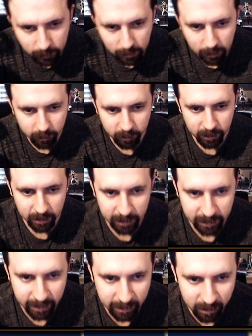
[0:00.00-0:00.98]
190
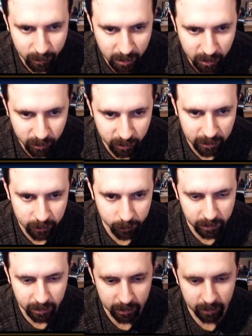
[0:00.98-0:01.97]
attack and magic, that's
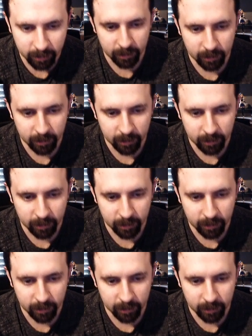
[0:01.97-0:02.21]
okay